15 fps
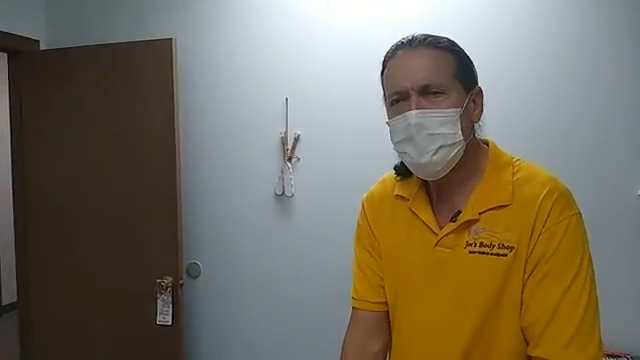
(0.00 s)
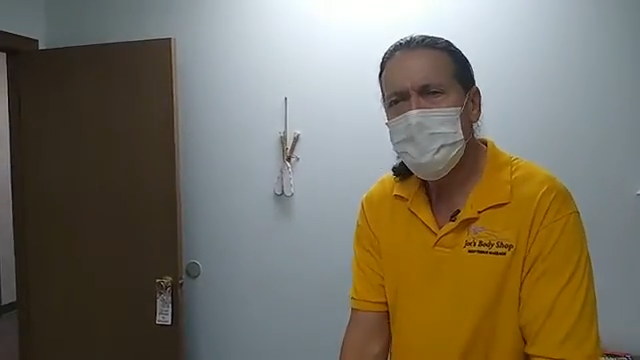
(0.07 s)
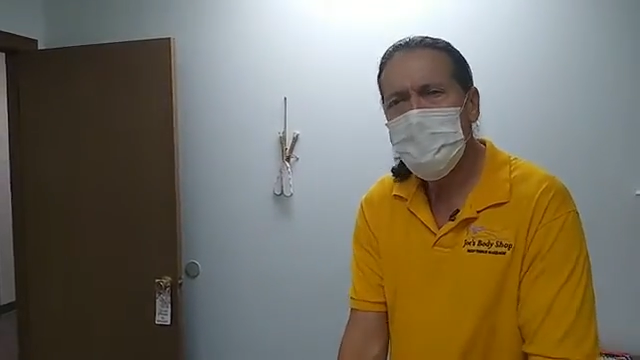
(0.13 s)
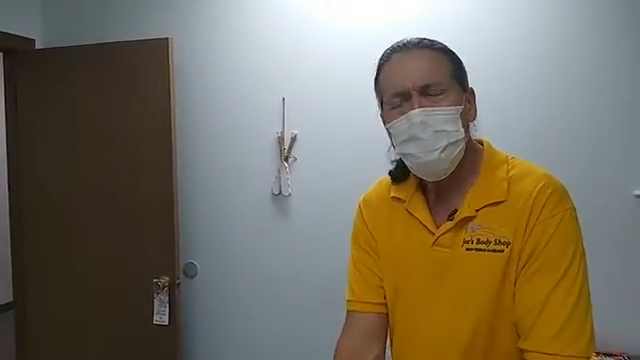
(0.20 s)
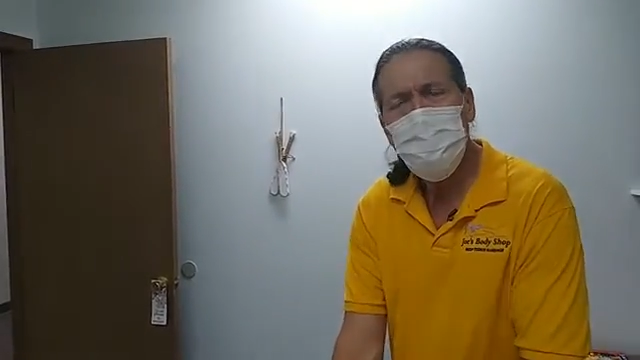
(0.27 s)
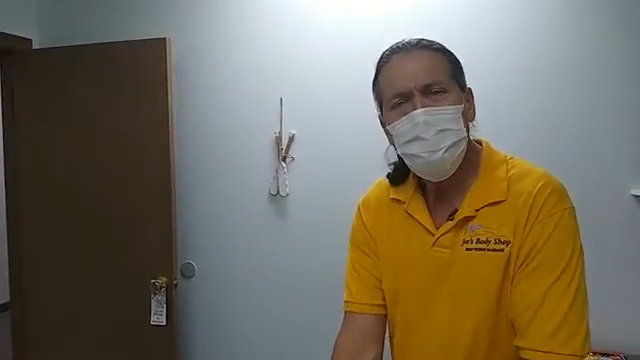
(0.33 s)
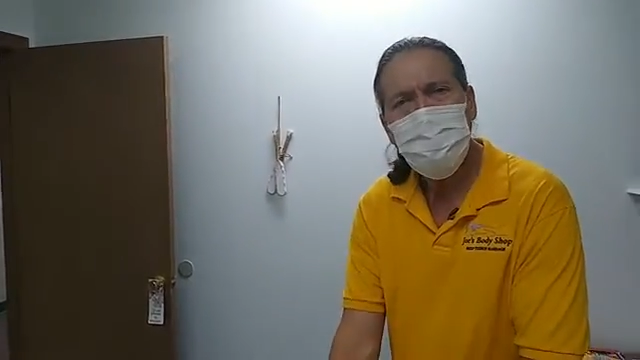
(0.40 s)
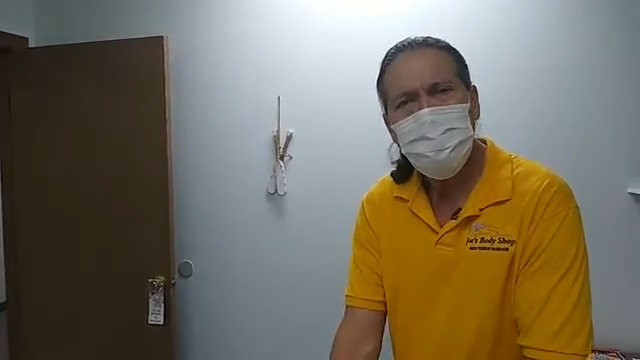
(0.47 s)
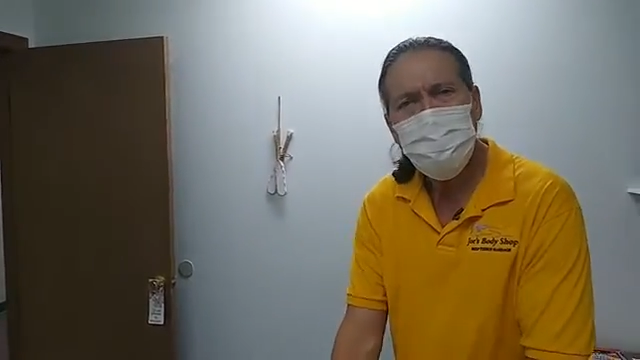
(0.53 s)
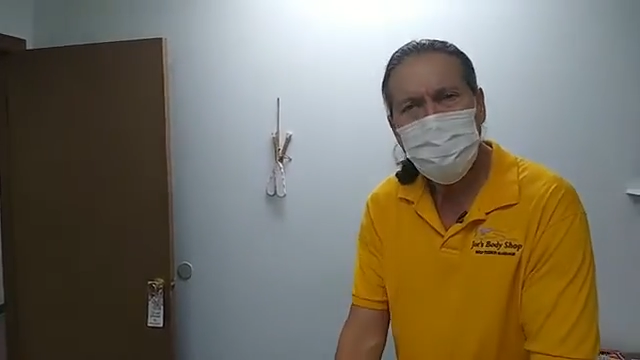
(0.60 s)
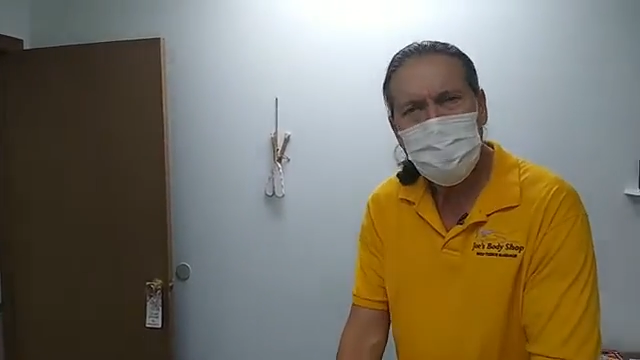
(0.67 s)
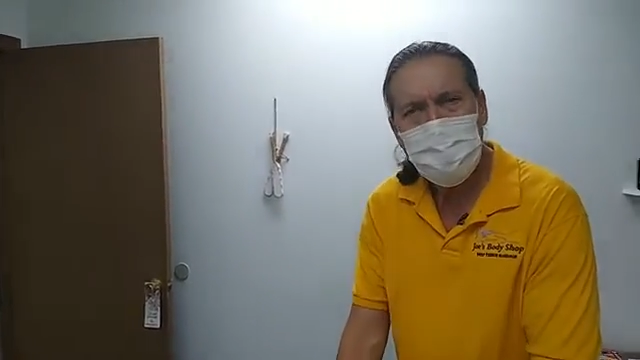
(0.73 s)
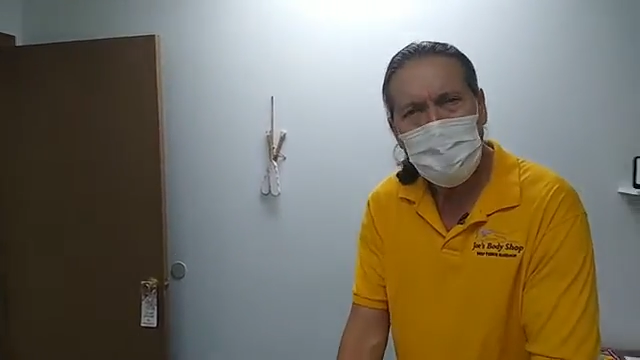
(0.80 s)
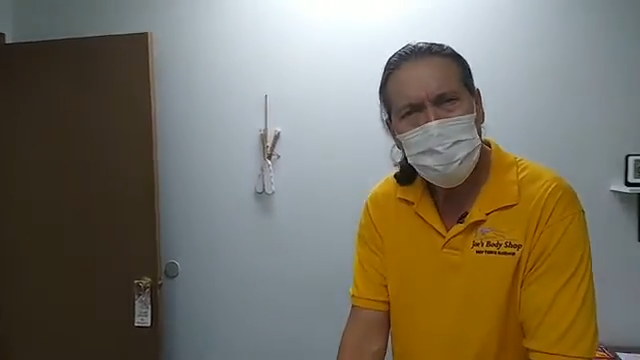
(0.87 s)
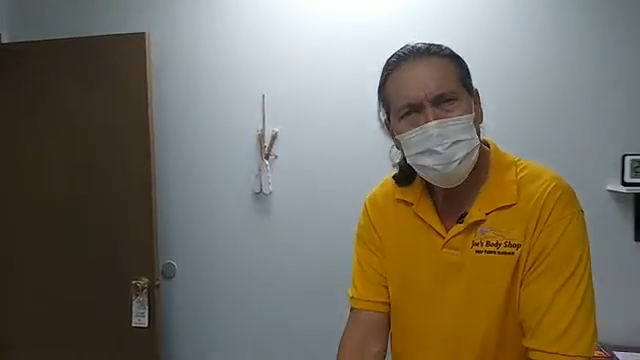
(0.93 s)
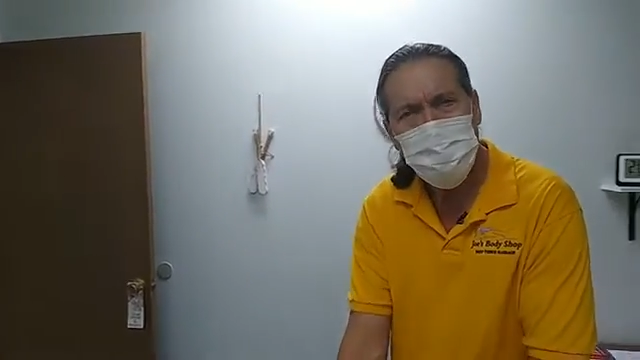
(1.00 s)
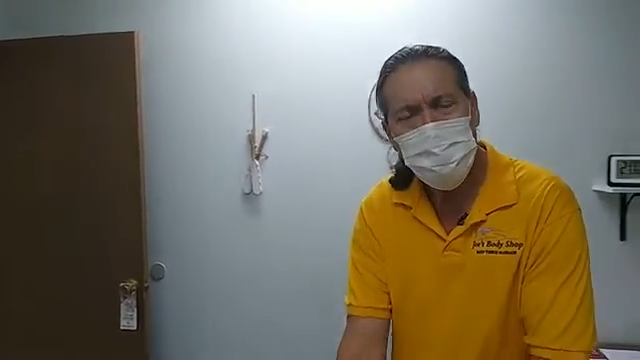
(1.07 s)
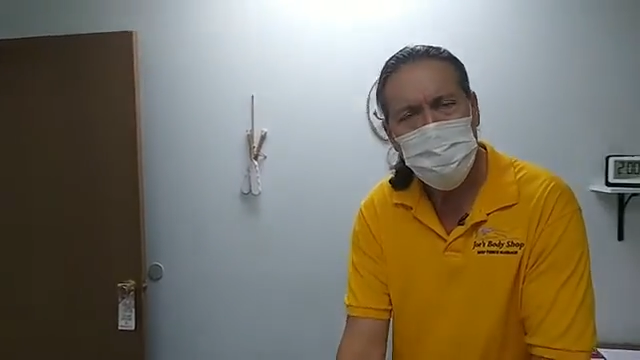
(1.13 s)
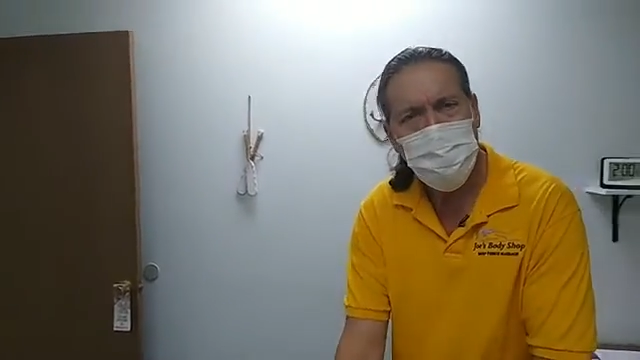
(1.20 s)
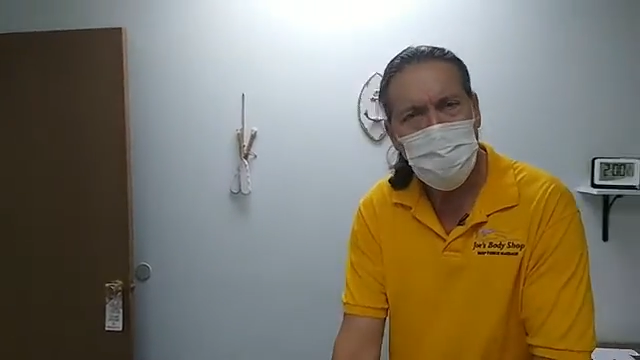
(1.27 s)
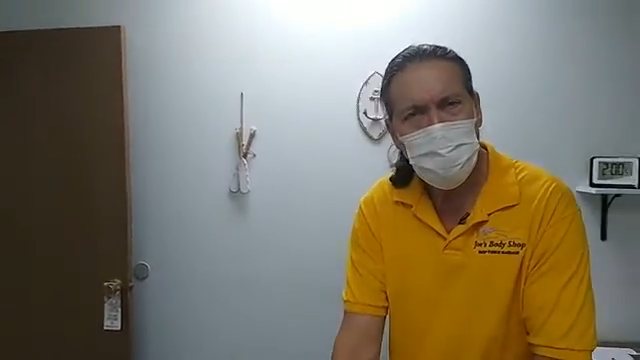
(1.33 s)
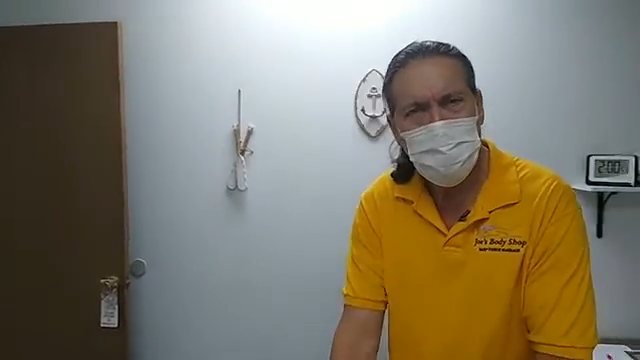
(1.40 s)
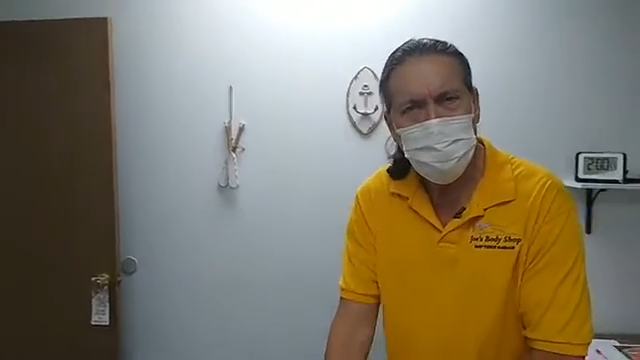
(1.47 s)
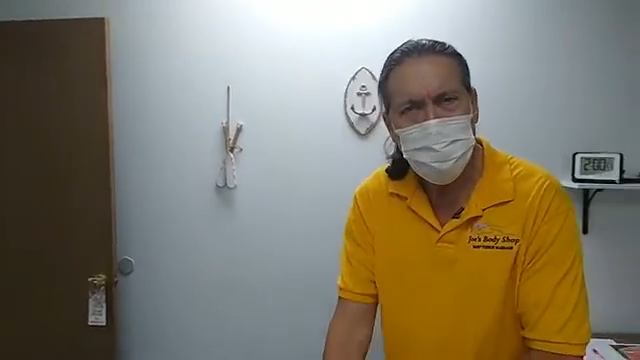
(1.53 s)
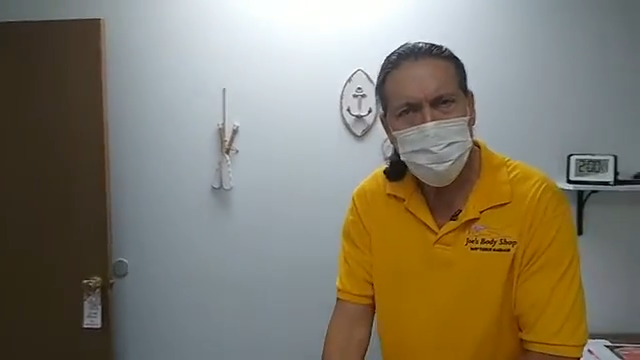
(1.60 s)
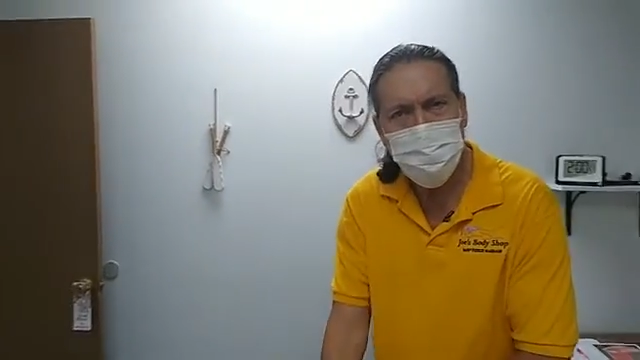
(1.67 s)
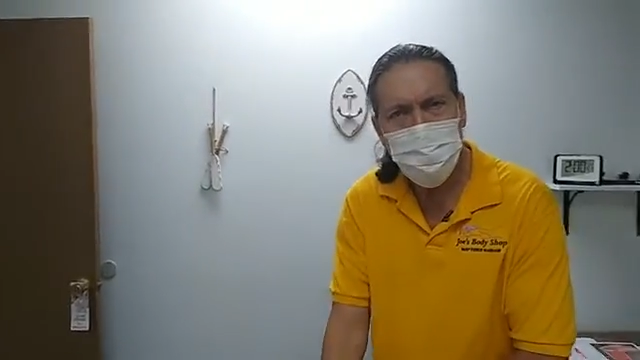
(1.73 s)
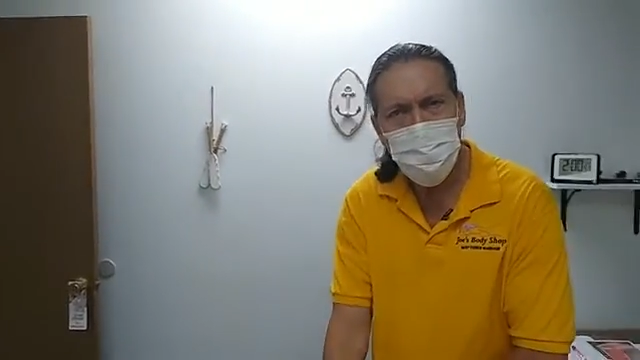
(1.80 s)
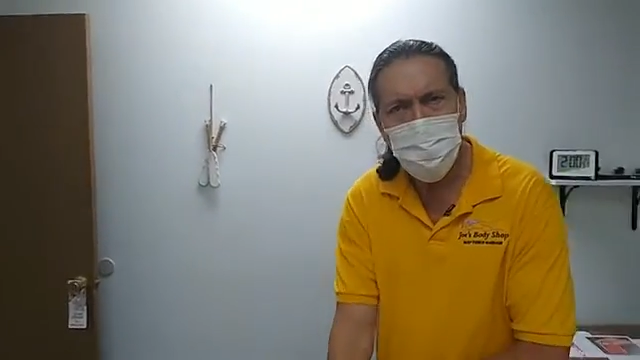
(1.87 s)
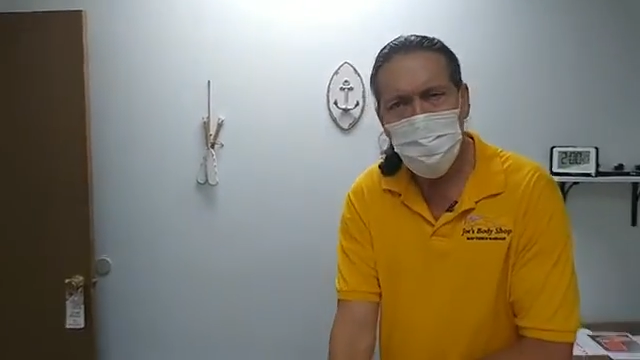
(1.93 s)
crazy aches and pains that
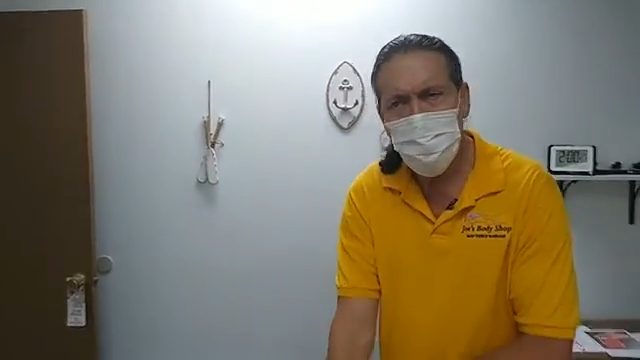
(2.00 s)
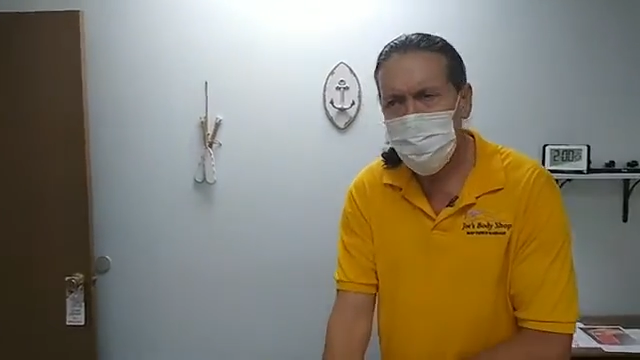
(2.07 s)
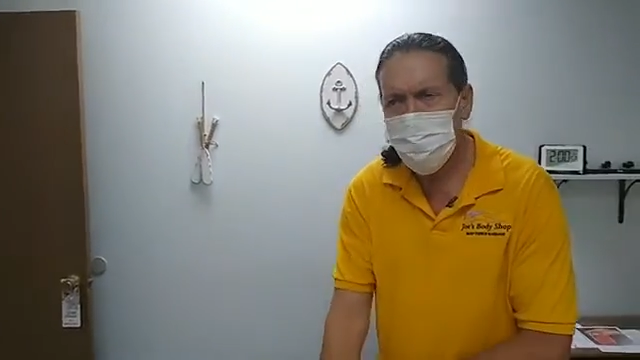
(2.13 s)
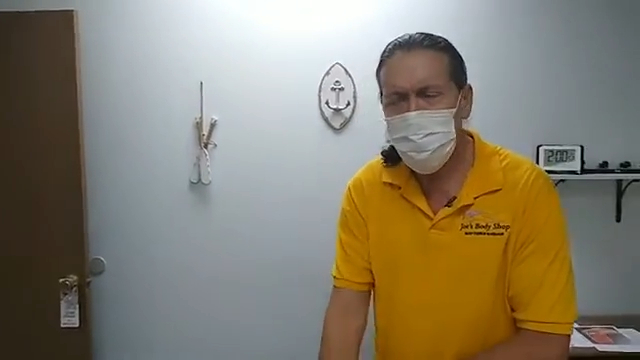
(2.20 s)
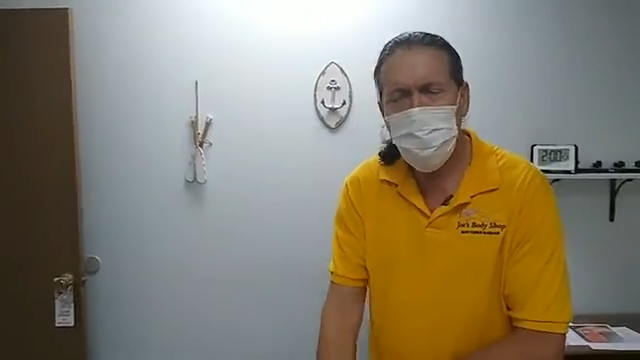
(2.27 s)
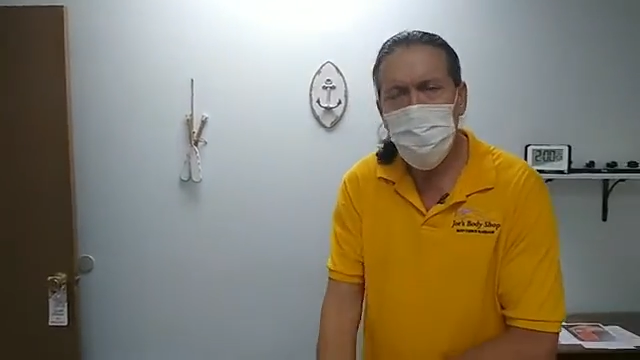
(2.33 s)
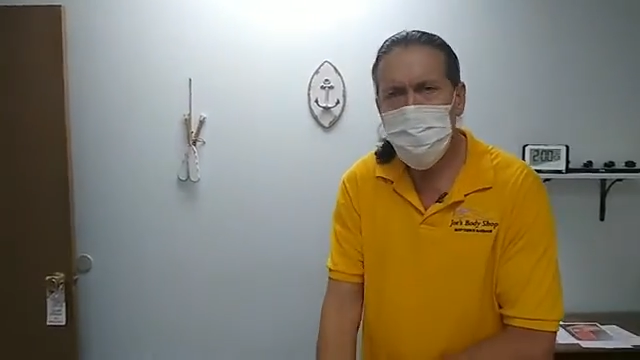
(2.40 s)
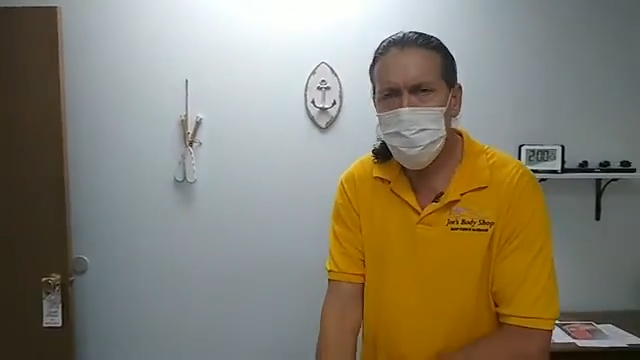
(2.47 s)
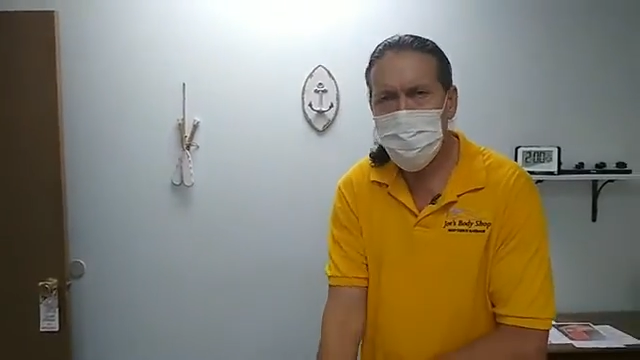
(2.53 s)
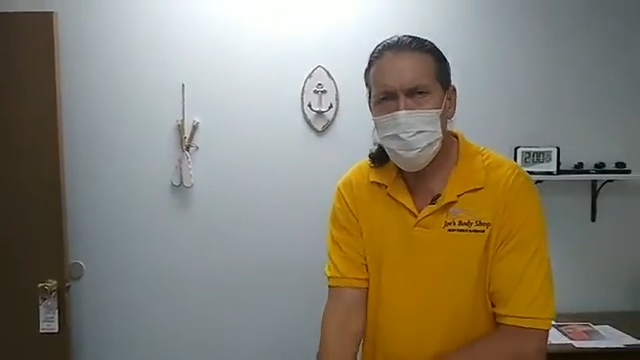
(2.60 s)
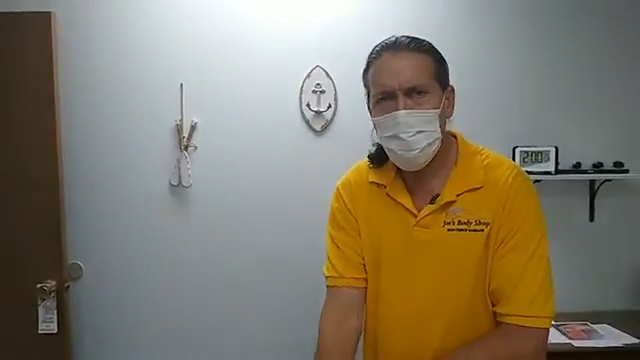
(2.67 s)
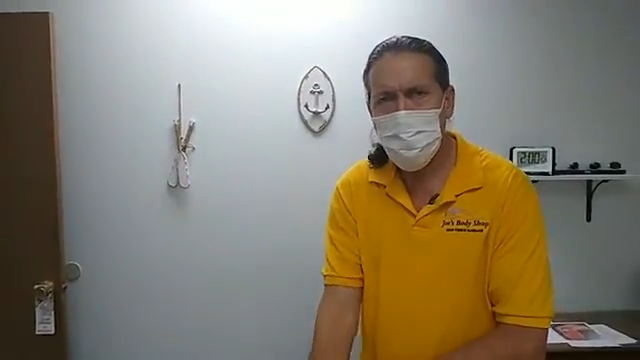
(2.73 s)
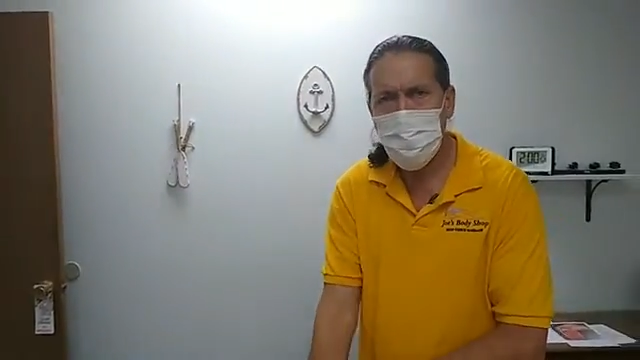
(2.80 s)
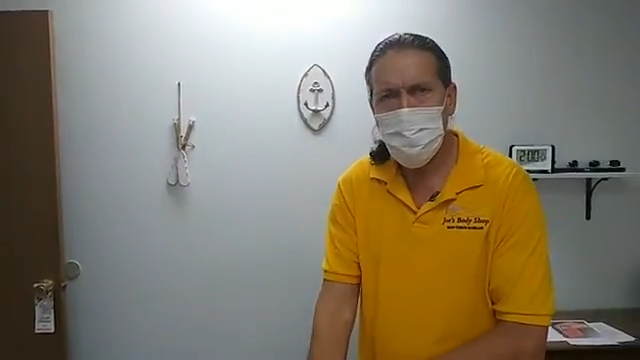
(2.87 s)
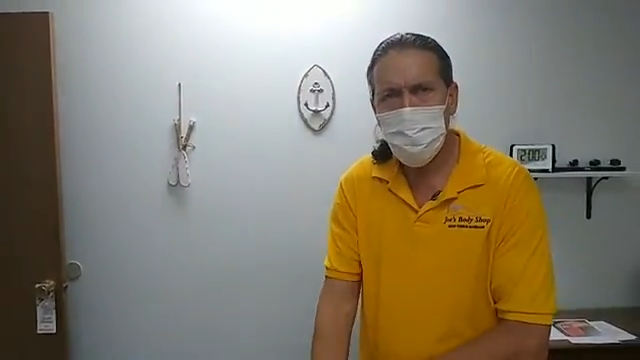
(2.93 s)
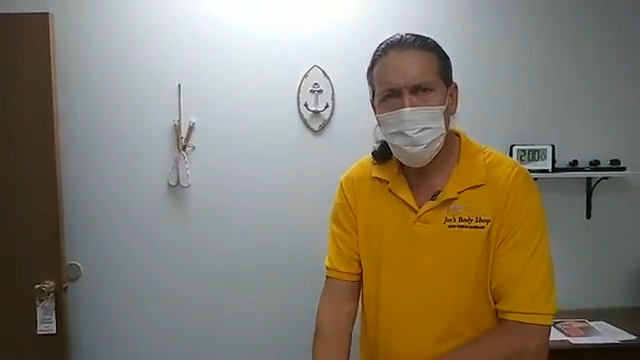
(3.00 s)
we don't even know where they're coming from.